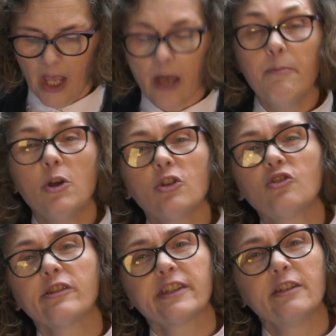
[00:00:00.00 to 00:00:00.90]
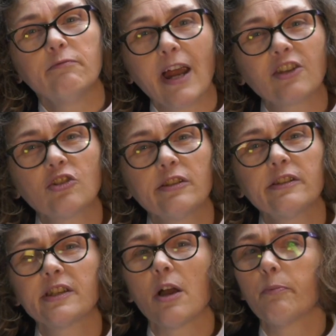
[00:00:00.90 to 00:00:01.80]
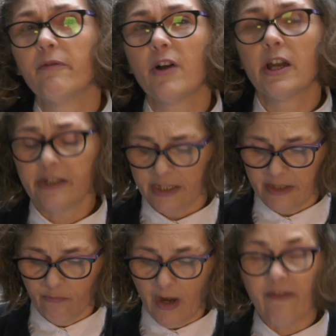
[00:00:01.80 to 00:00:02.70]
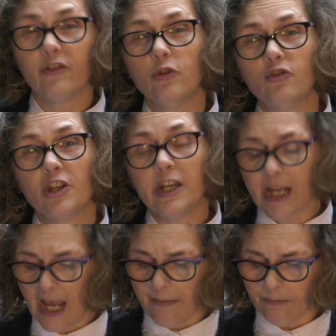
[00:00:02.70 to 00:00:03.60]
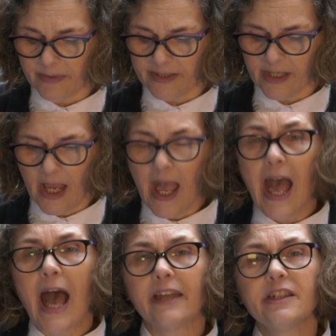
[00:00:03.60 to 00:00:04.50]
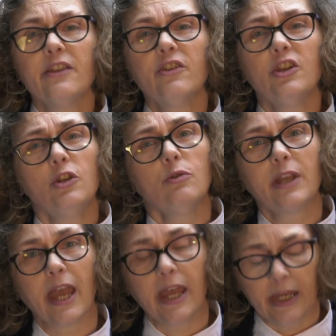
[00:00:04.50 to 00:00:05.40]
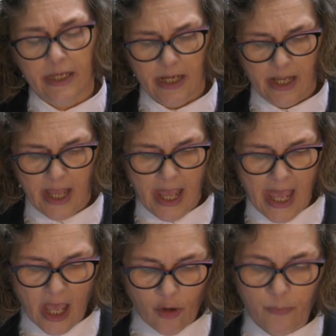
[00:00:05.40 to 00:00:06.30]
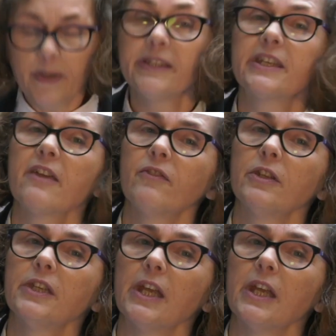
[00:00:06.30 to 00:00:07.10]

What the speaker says: Emergency rations are provided in refugee camps, and in the UK, help is given